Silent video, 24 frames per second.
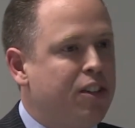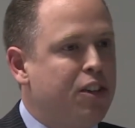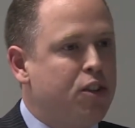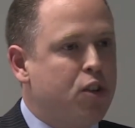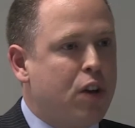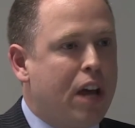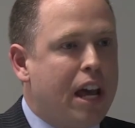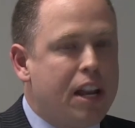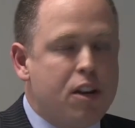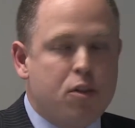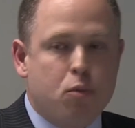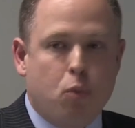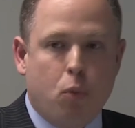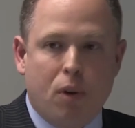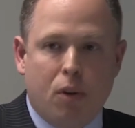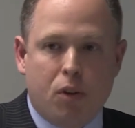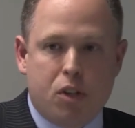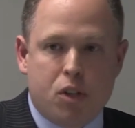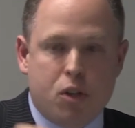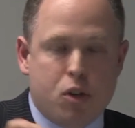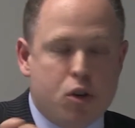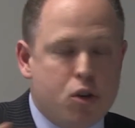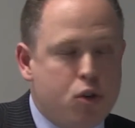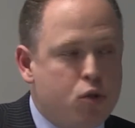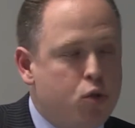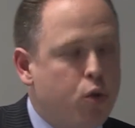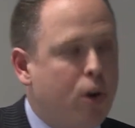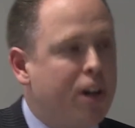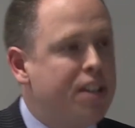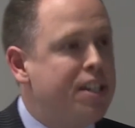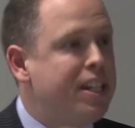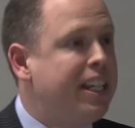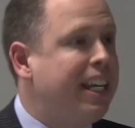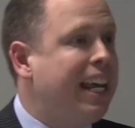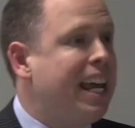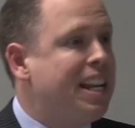to
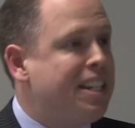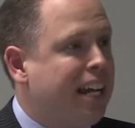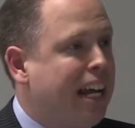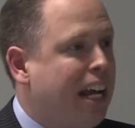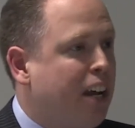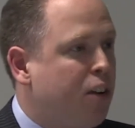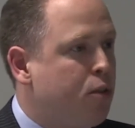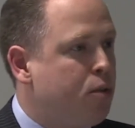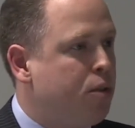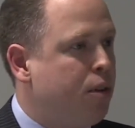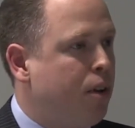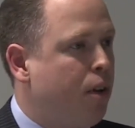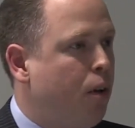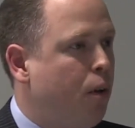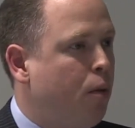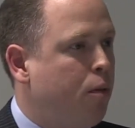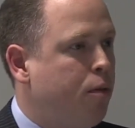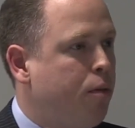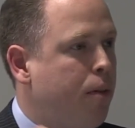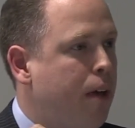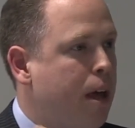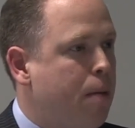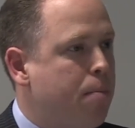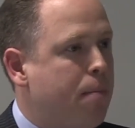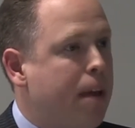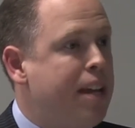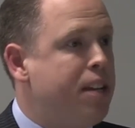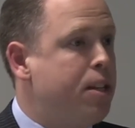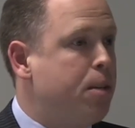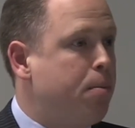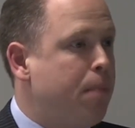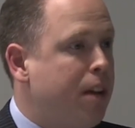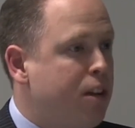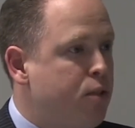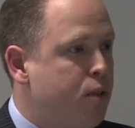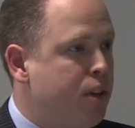try to get out of
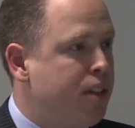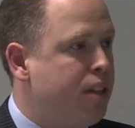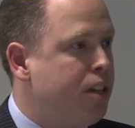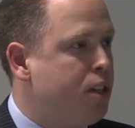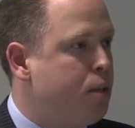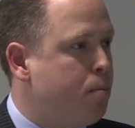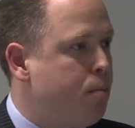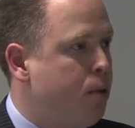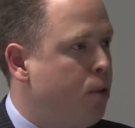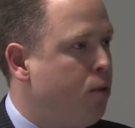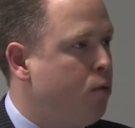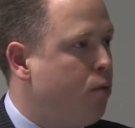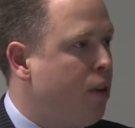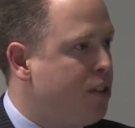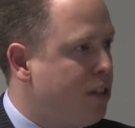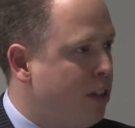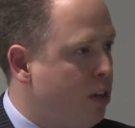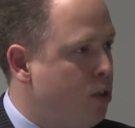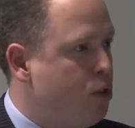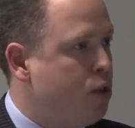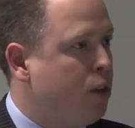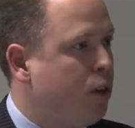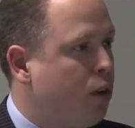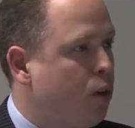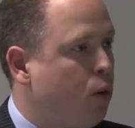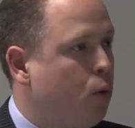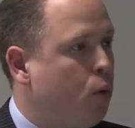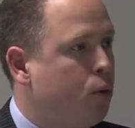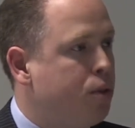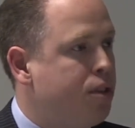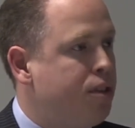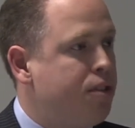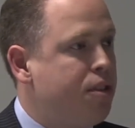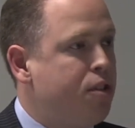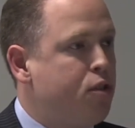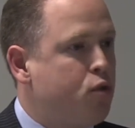asymmetric dispute resolution
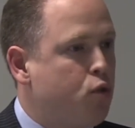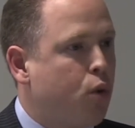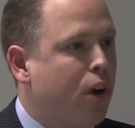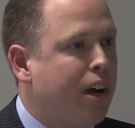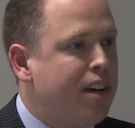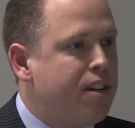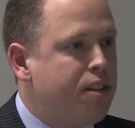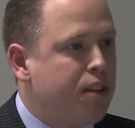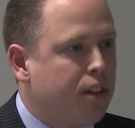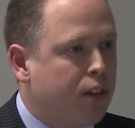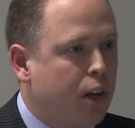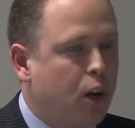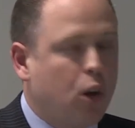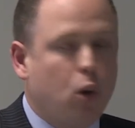clauses and try to